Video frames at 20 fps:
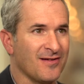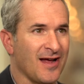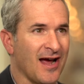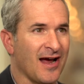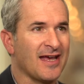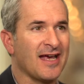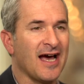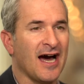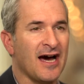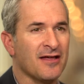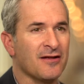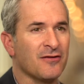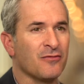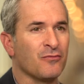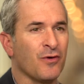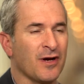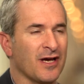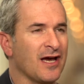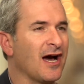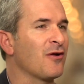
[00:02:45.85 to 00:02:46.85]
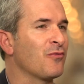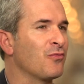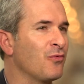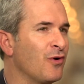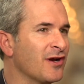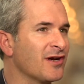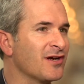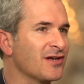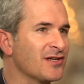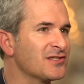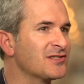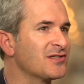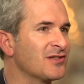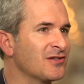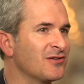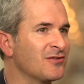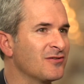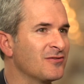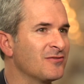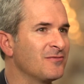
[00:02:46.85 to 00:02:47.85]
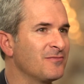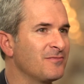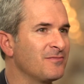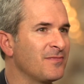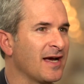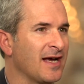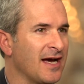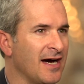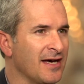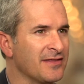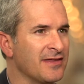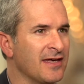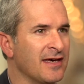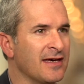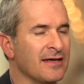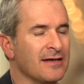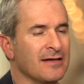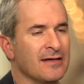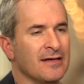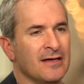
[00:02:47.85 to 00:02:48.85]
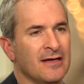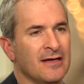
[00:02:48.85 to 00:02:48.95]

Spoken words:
I got what God wanted us to do. I got that.